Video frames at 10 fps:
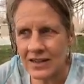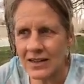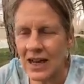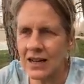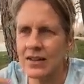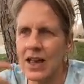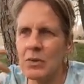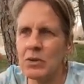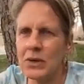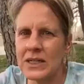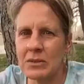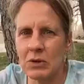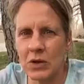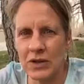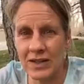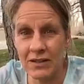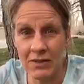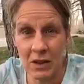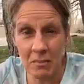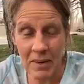kind of help you explore the
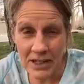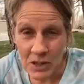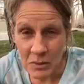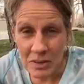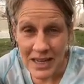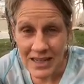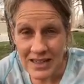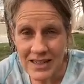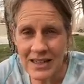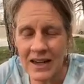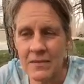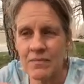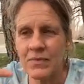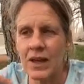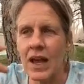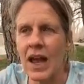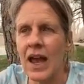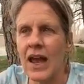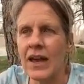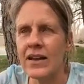developmental piece
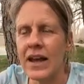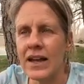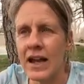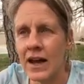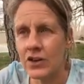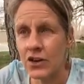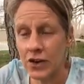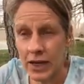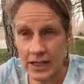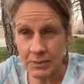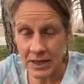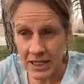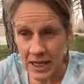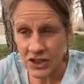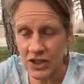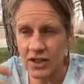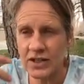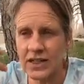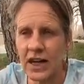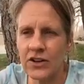and how to create
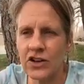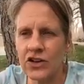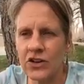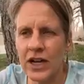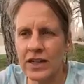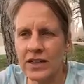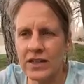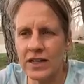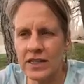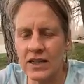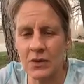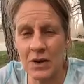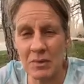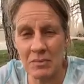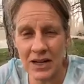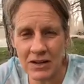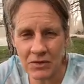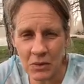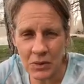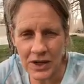expectations and how to create this idea around
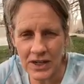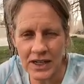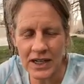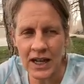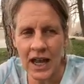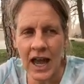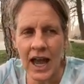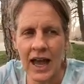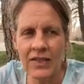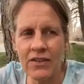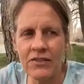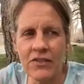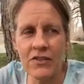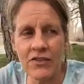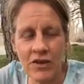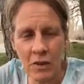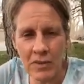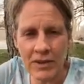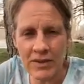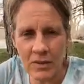meaningful work and the
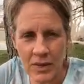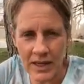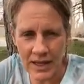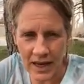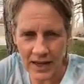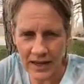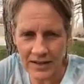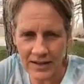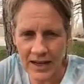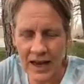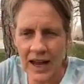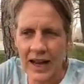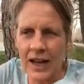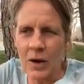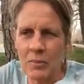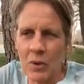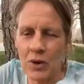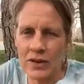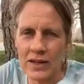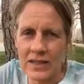fulfillment that we get, and how
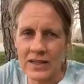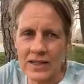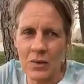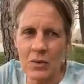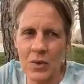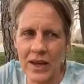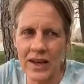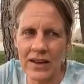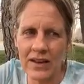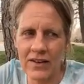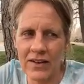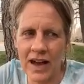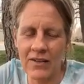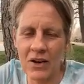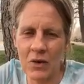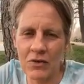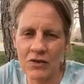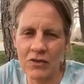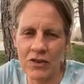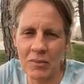important it is that we have our own
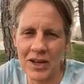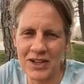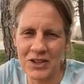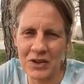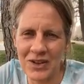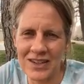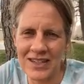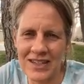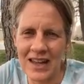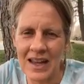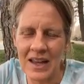fulfillment in chores.